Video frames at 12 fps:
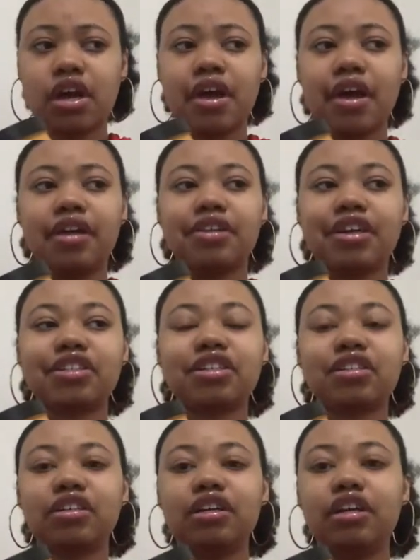it doesn't
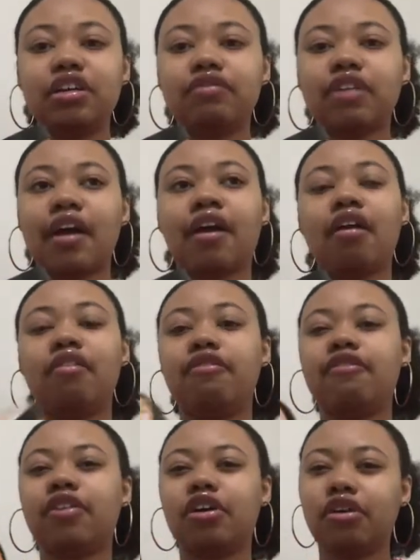leave like a
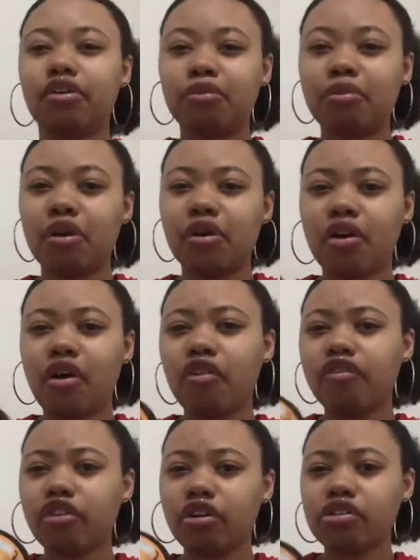film
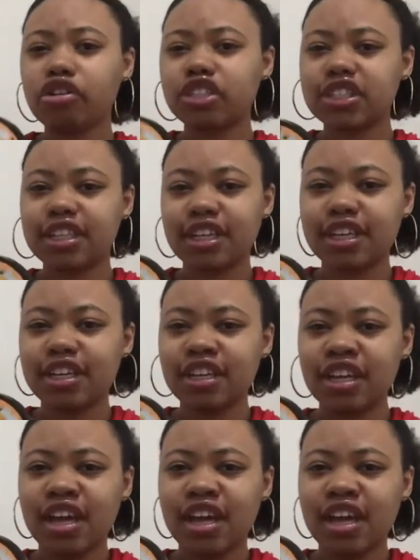over your skin.